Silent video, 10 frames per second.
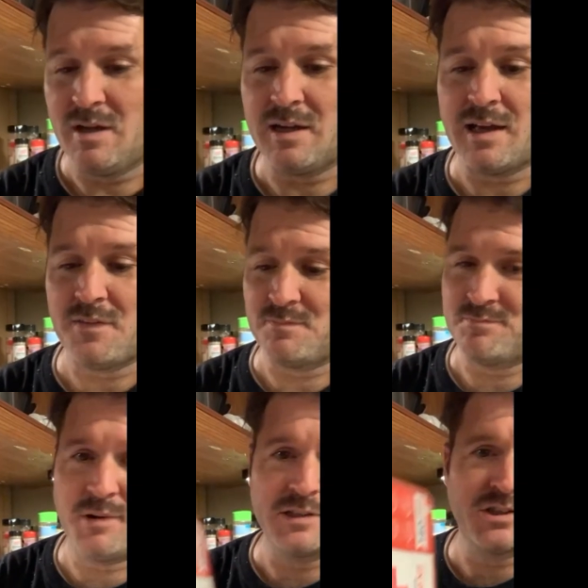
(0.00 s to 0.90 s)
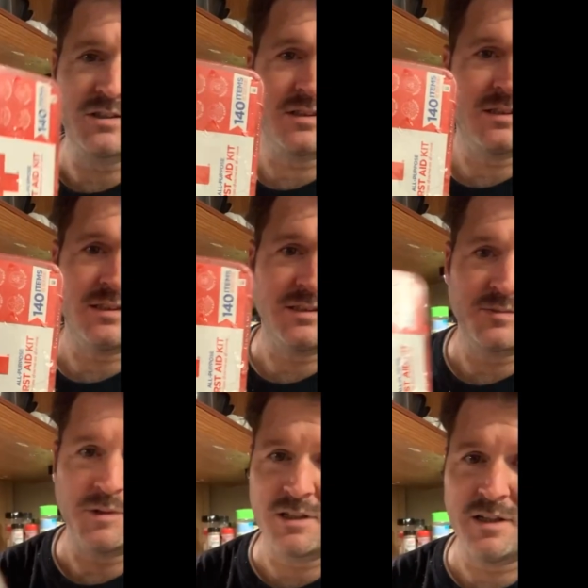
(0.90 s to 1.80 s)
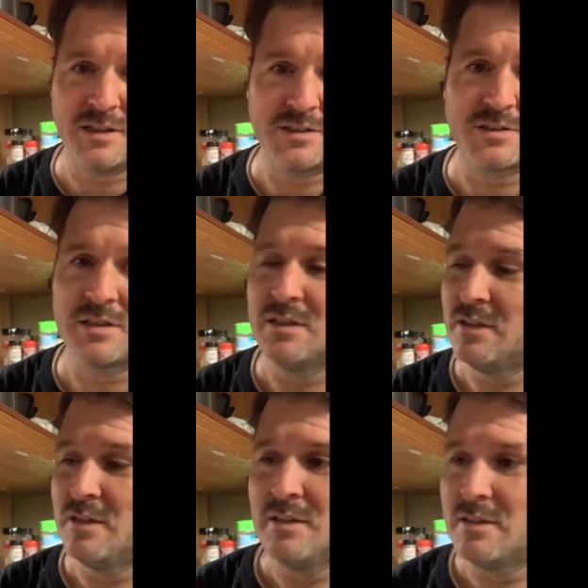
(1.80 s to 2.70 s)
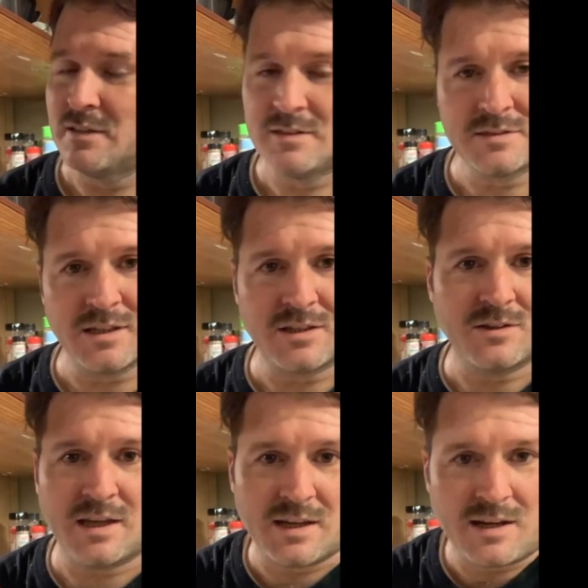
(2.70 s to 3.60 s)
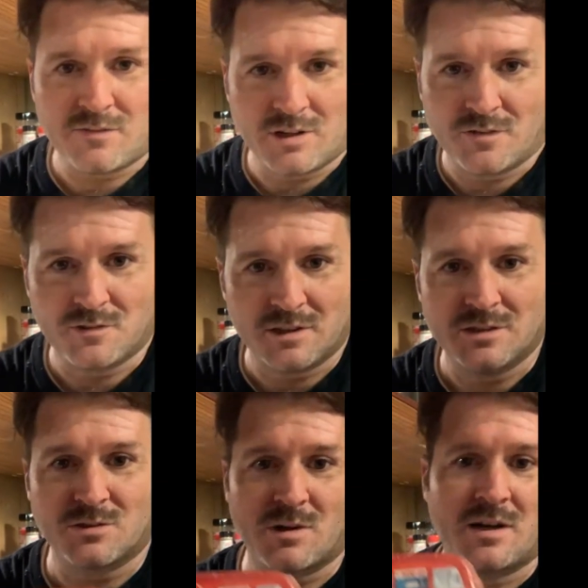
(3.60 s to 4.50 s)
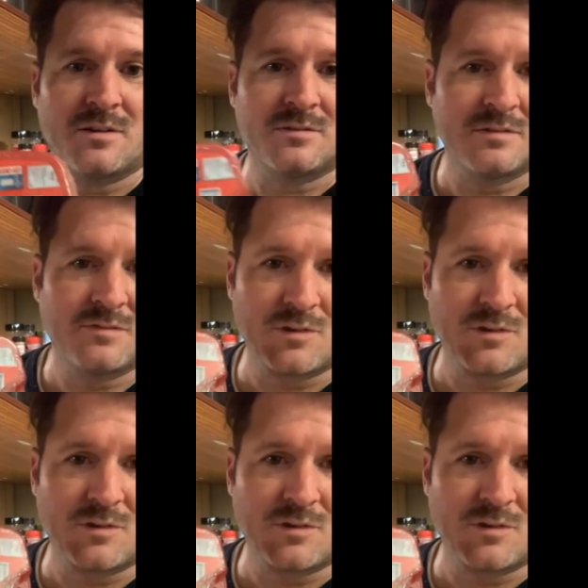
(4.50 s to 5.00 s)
I got bunches of these because it's like you can't have enough of these around.